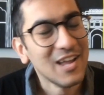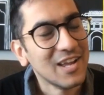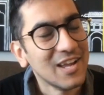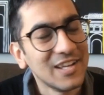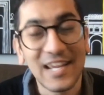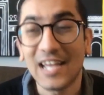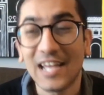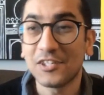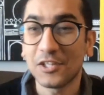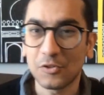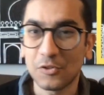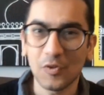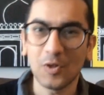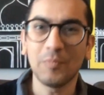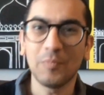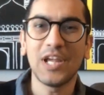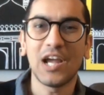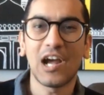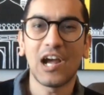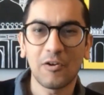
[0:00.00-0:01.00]
Yeah, this will
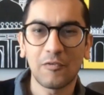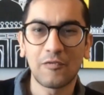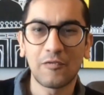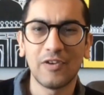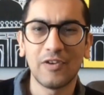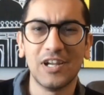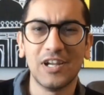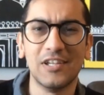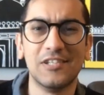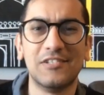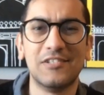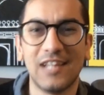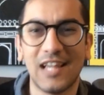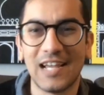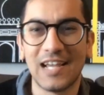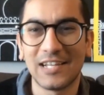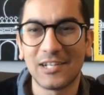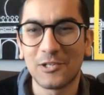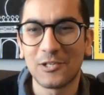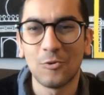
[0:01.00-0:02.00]
be our phrase,
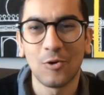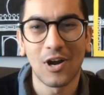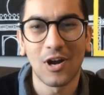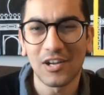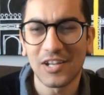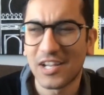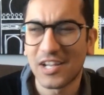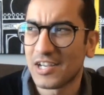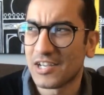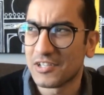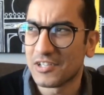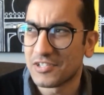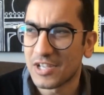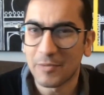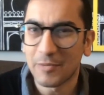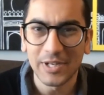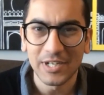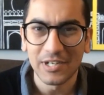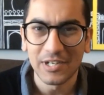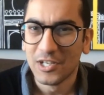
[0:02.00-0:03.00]
like to our kids. I
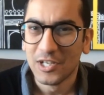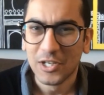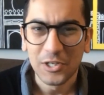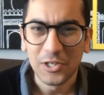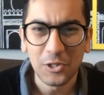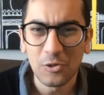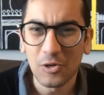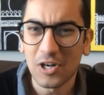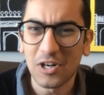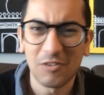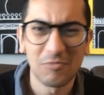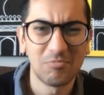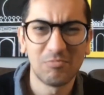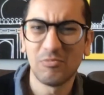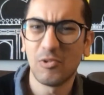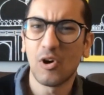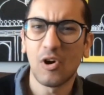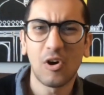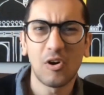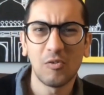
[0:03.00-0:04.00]
mean, you are
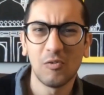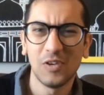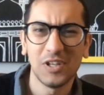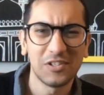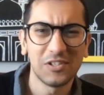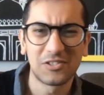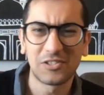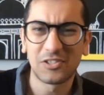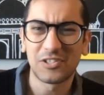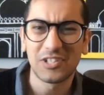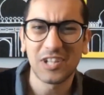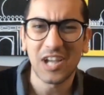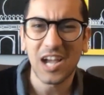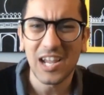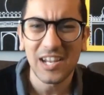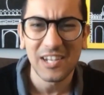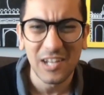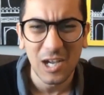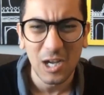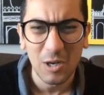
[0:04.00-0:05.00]
always
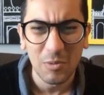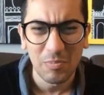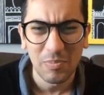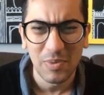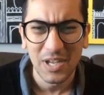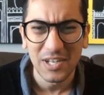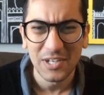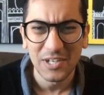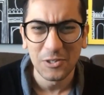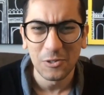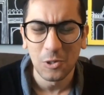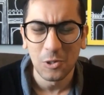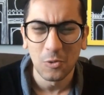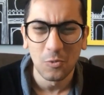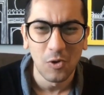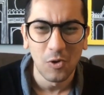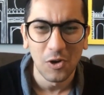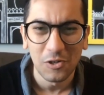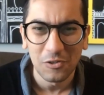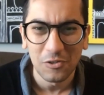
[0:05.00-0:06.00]
tied up and you
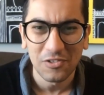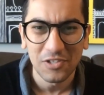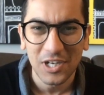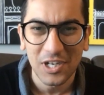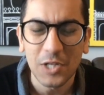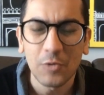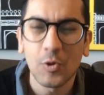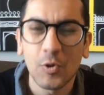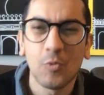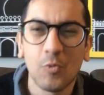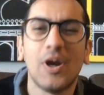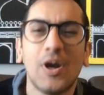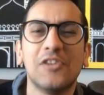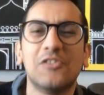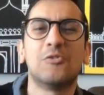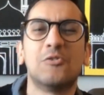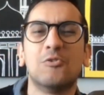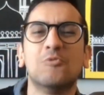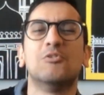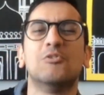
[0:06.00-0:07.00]
don't want to study. We
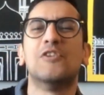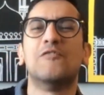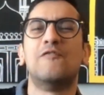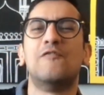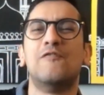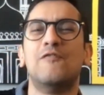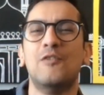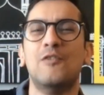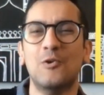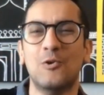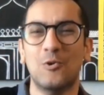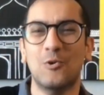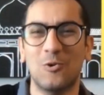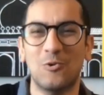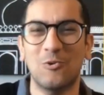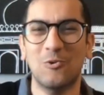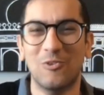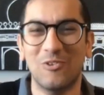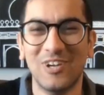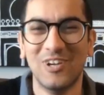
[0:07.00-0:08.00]
went through the
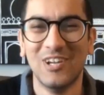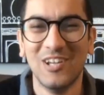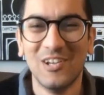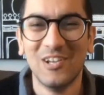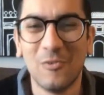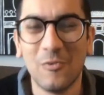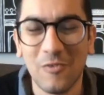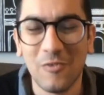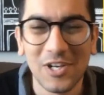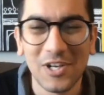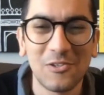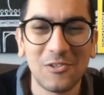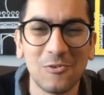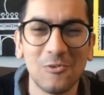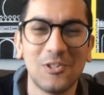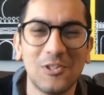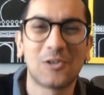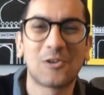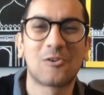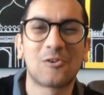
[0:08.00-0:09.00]
flu. We went
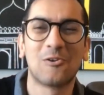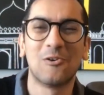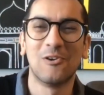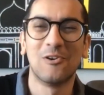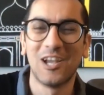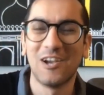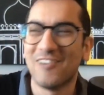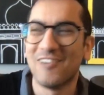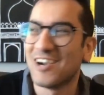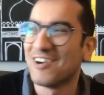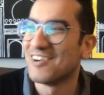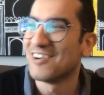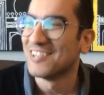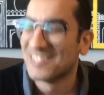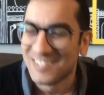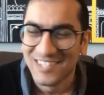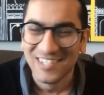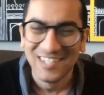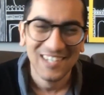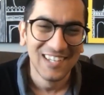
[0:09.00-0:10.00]
through
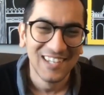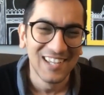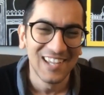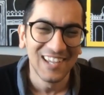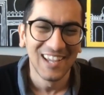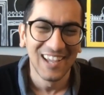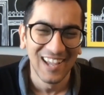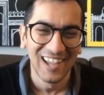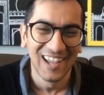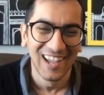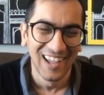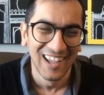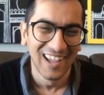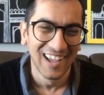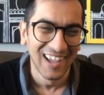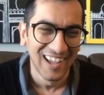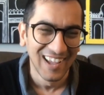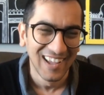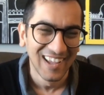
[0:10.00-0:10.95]
the coronavirus.